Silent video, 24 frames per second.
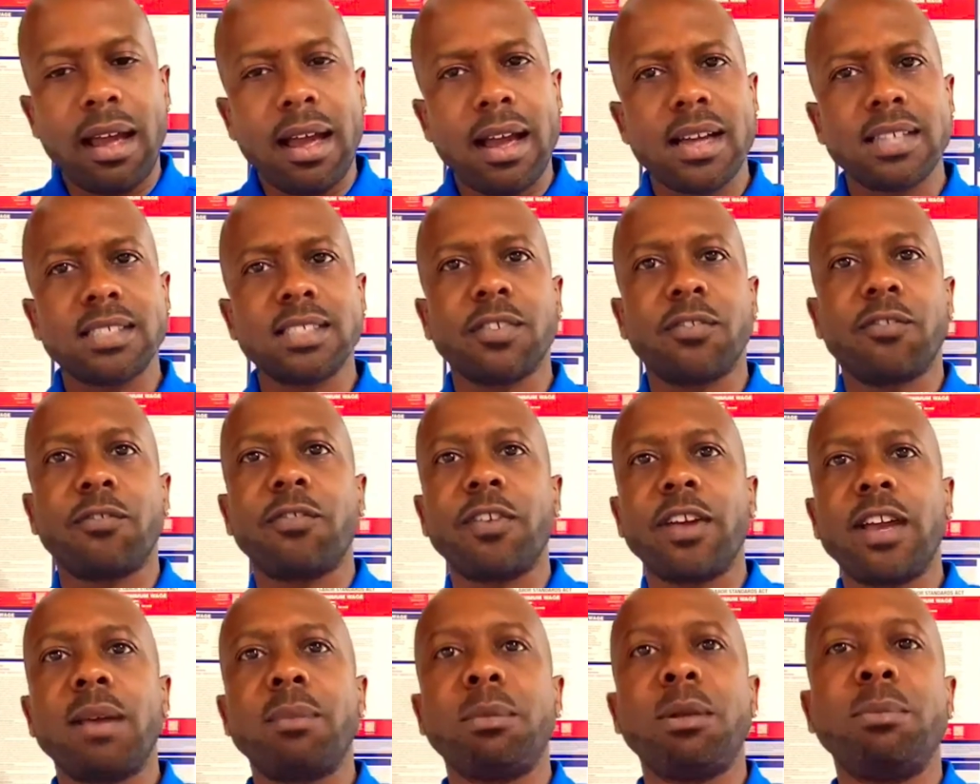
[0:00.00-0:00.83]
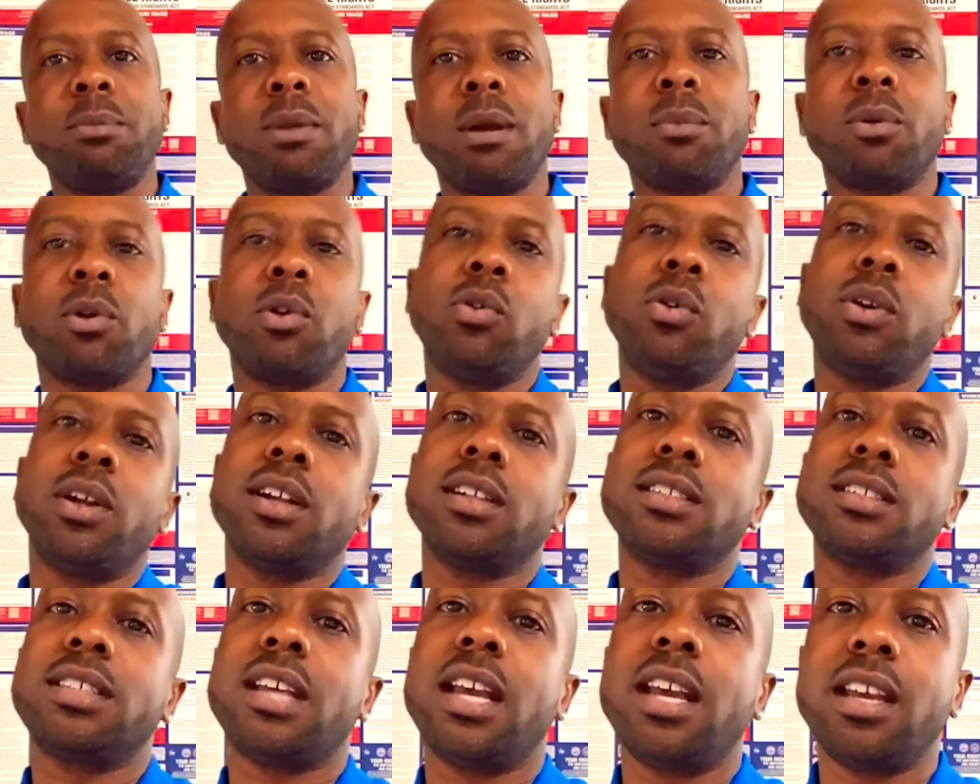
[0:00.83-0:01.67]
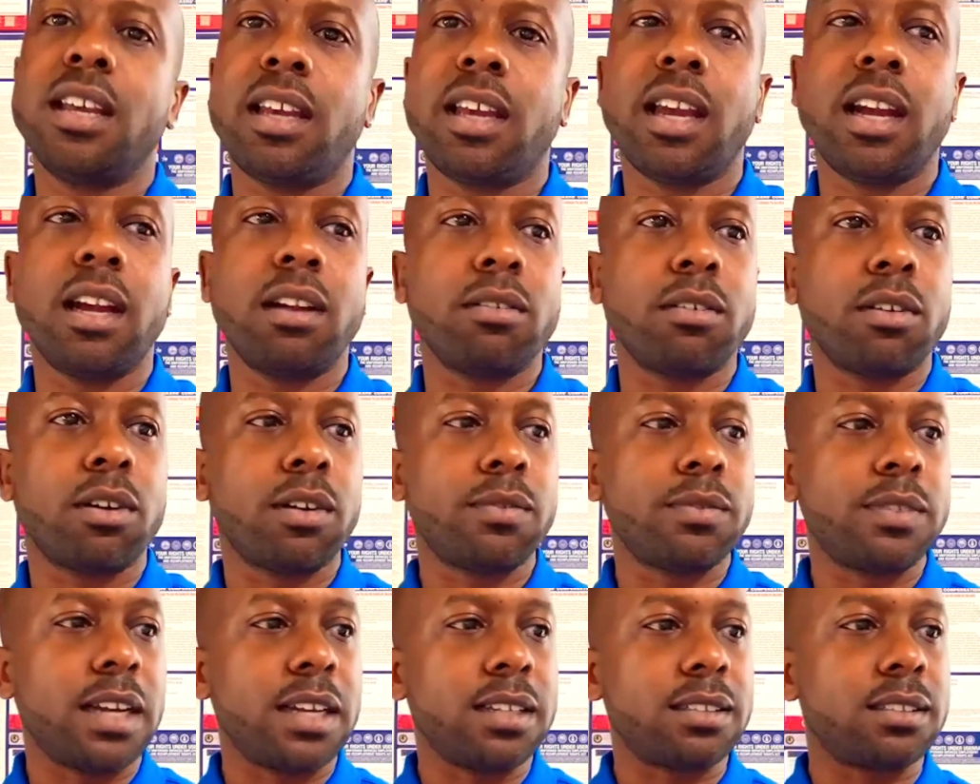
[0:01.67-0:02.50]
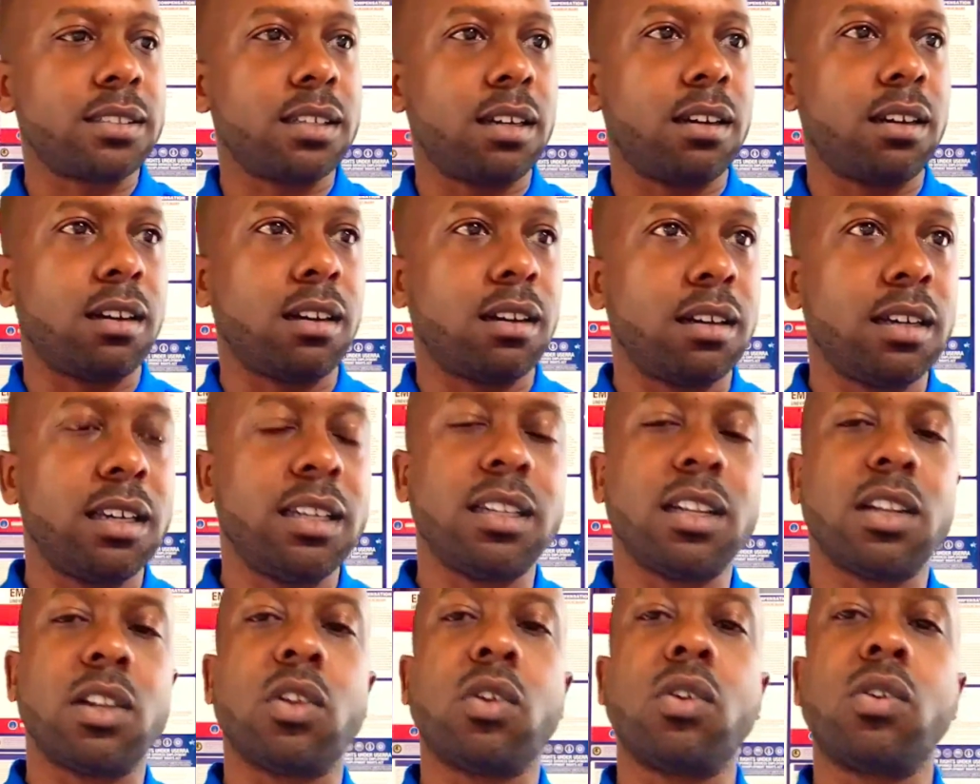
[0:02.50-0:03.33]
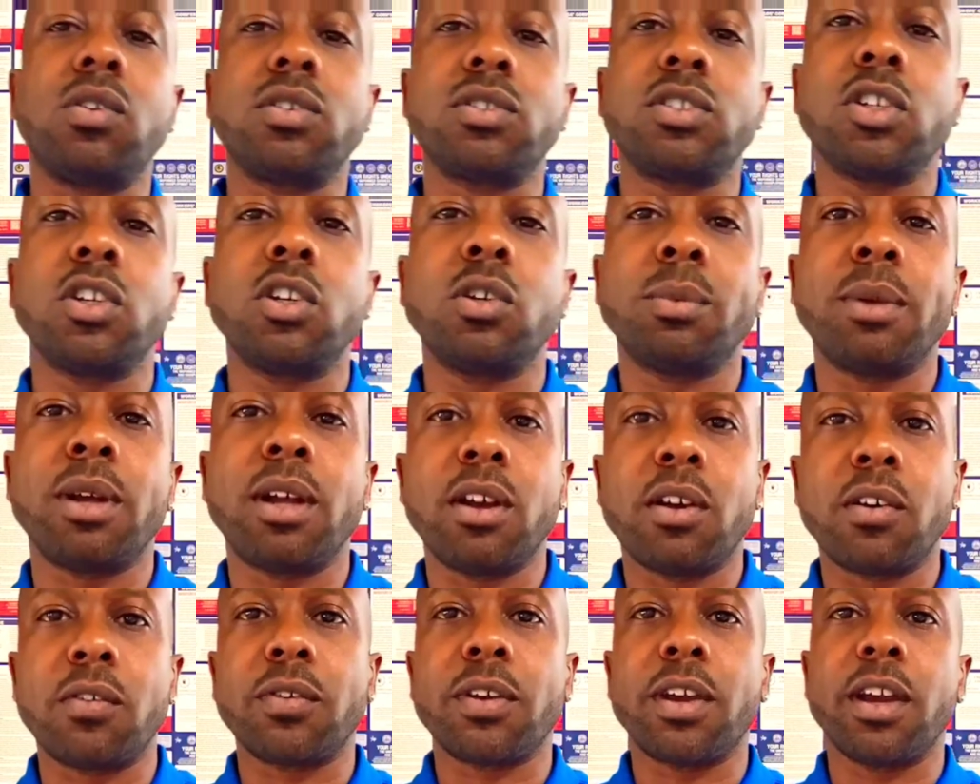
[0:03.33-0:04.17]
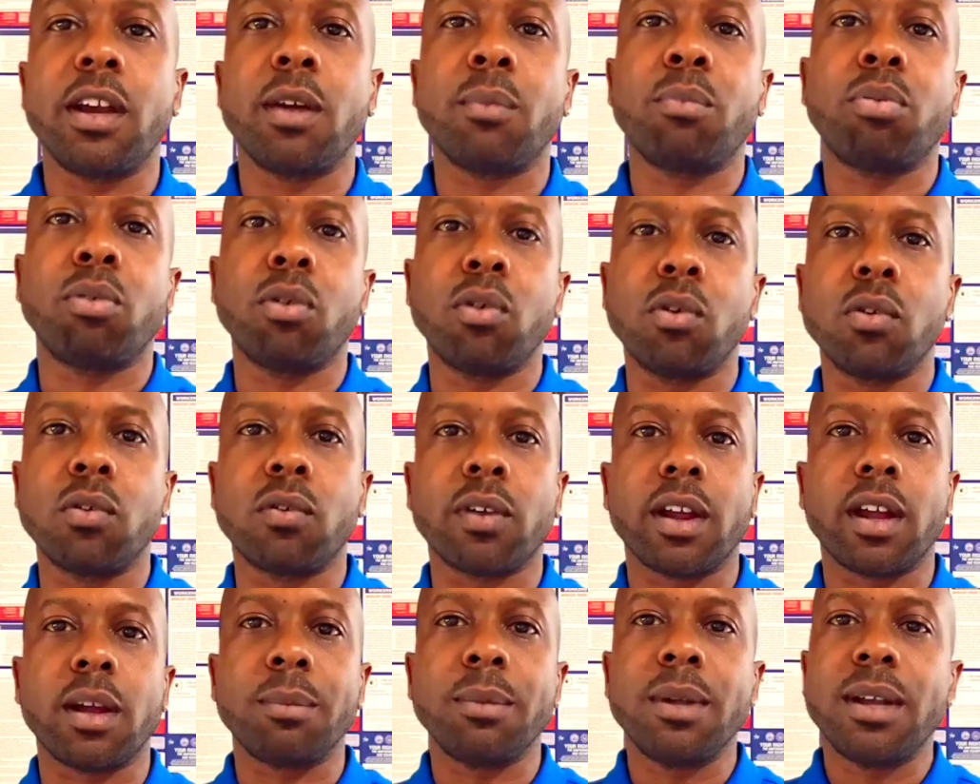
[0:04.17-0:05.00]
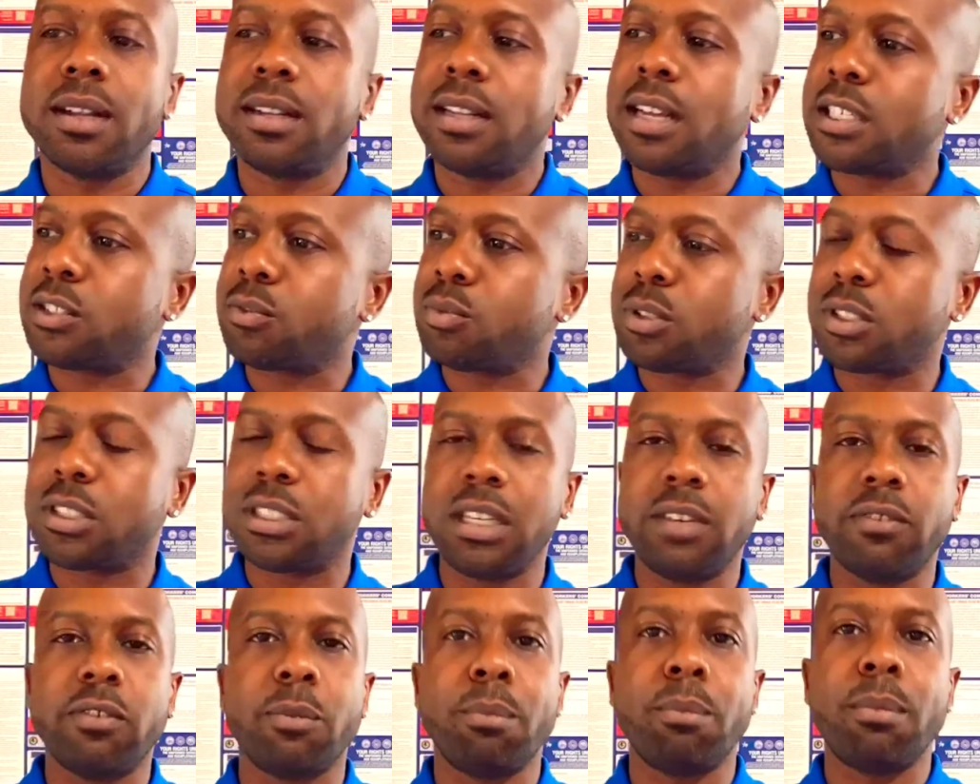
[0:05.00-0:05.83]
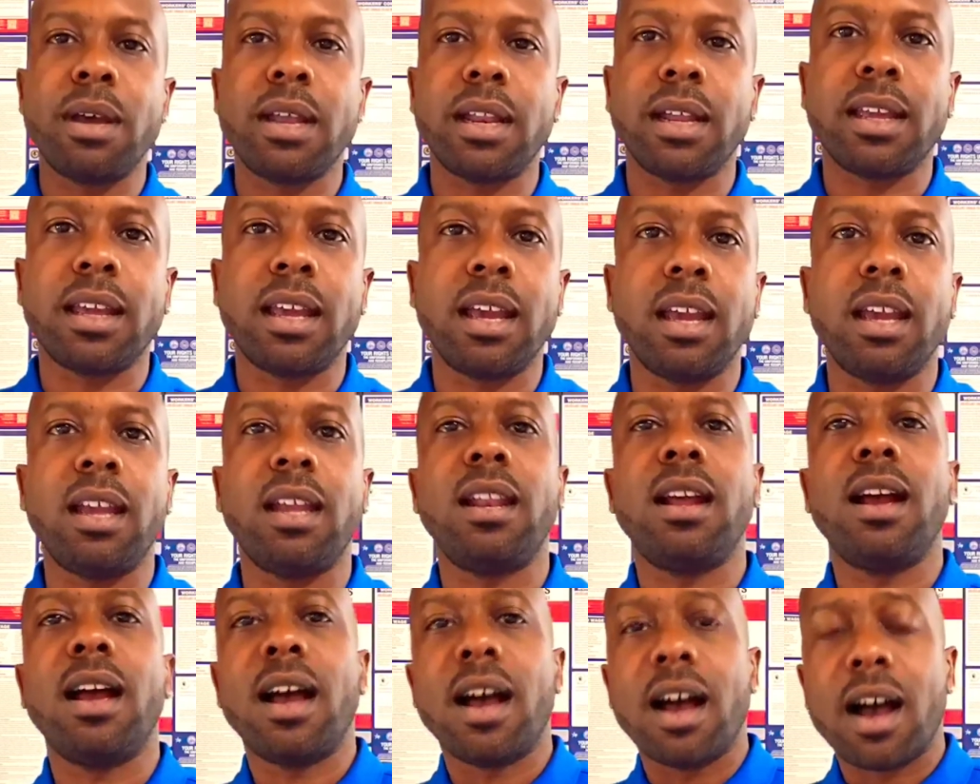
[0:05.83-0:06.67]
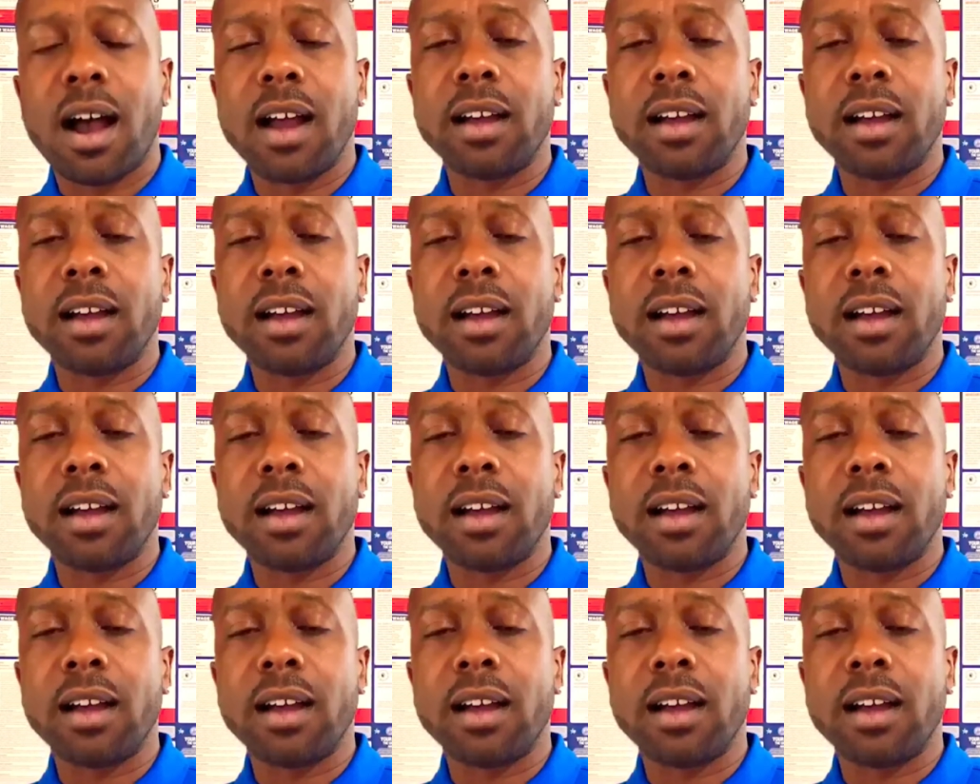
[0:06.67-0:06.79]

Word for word: has a family member who they're taking care of that's uh, in a long-term health care program that's receiving Medicaid,